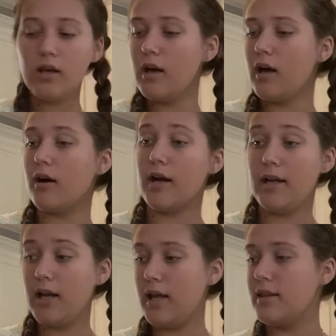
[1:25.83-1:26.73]
Alright,
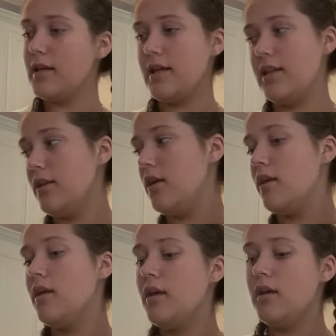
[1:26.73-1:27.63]
and then
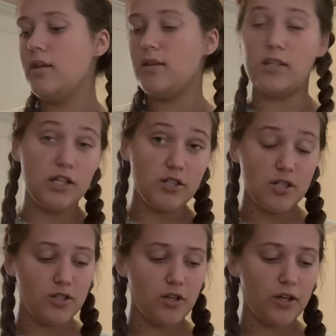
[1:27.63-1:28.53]
the
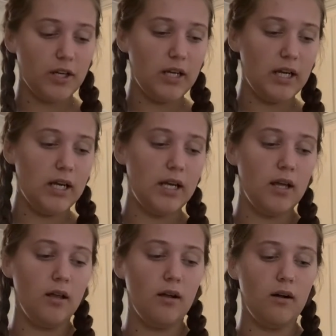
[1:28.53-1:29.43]
dishes you're gonna need
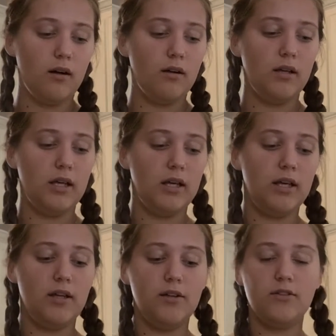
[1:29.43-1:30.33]

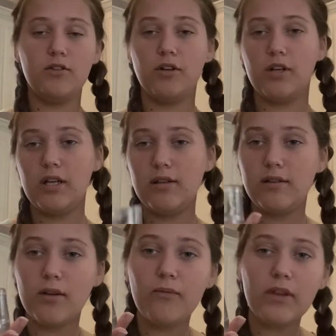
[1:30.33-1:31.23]
is you're gonna need
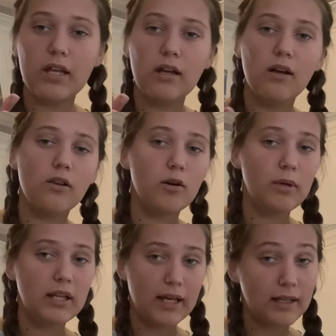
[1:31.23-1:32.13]
something a little
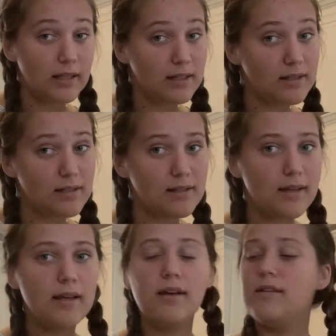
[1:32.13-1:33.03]
bit like this
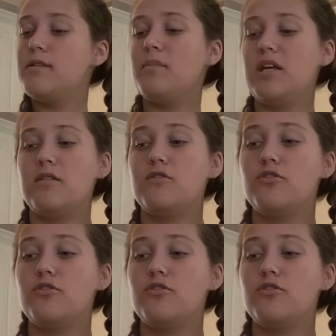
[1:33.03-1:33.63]
to make the